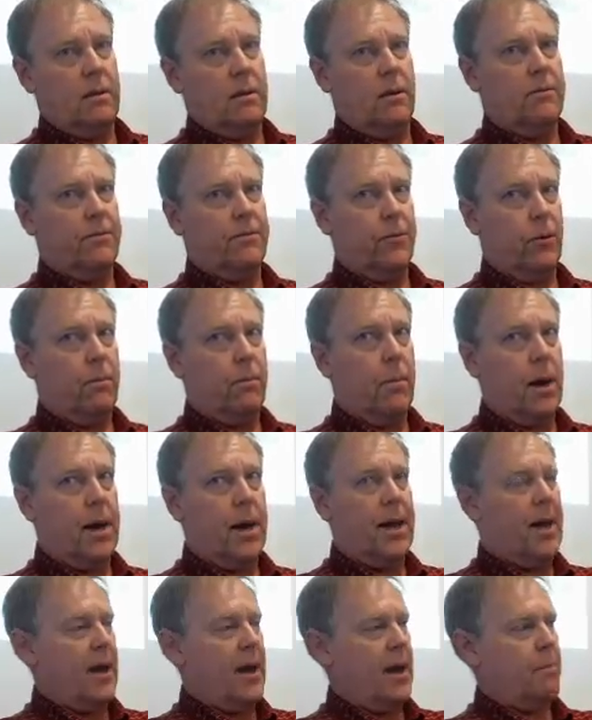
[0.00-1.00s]
for
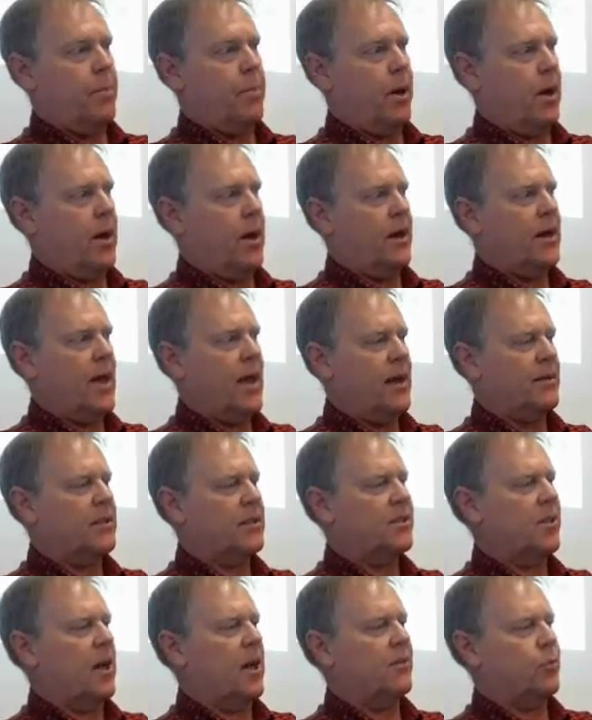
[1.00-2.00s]
my iPod and the
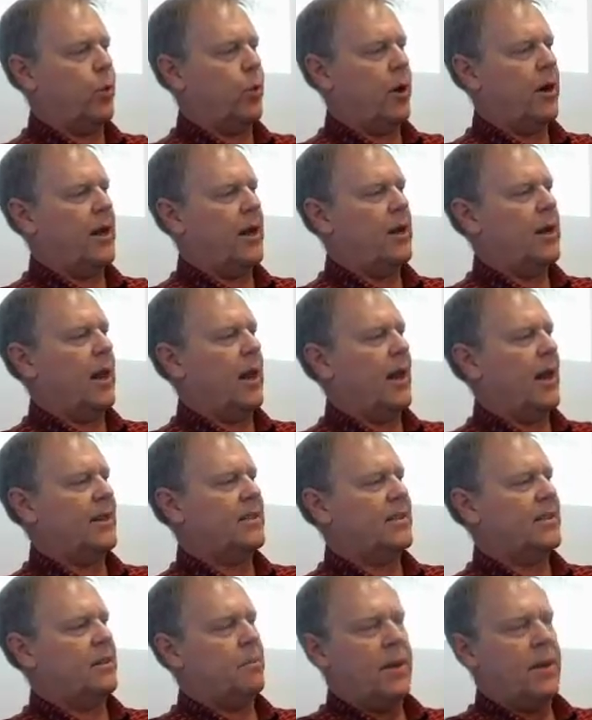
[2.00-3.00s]
software, it
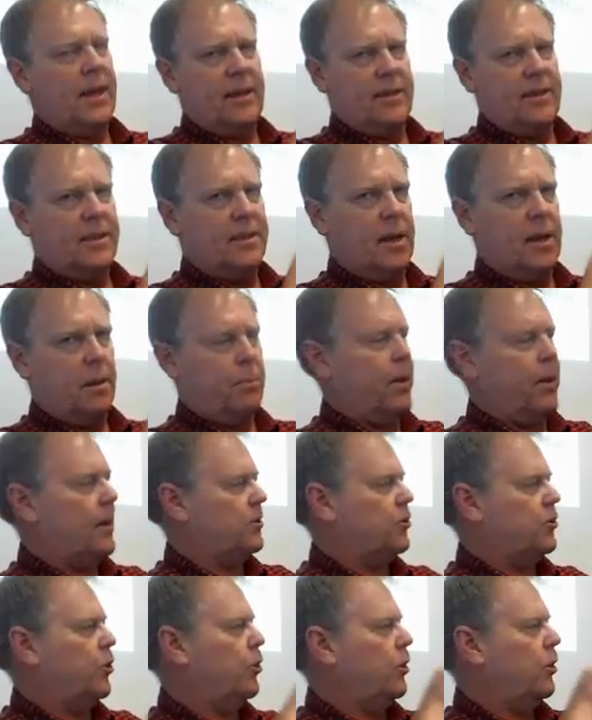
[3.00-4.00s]
likes to be in this upper,
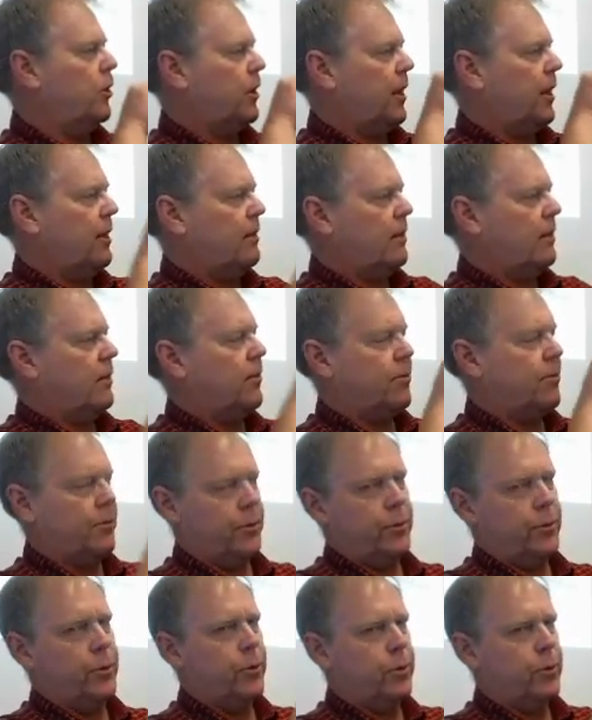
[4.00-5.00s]
as you're looking
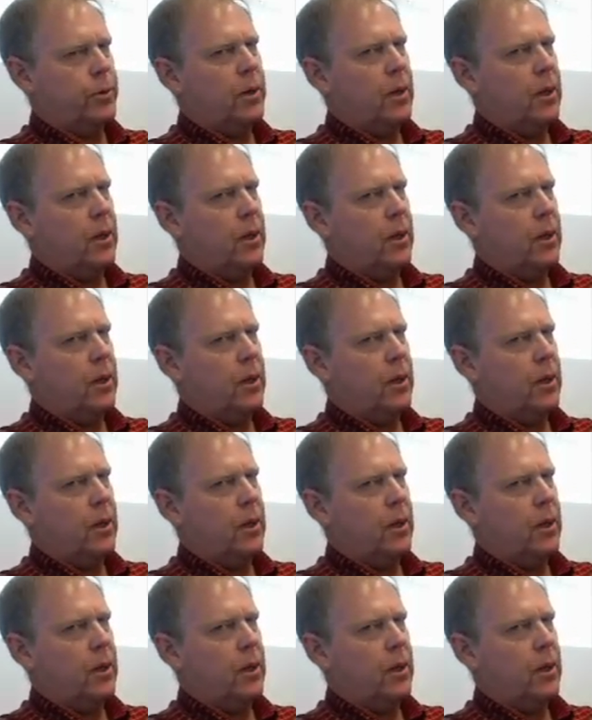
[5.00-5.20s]
through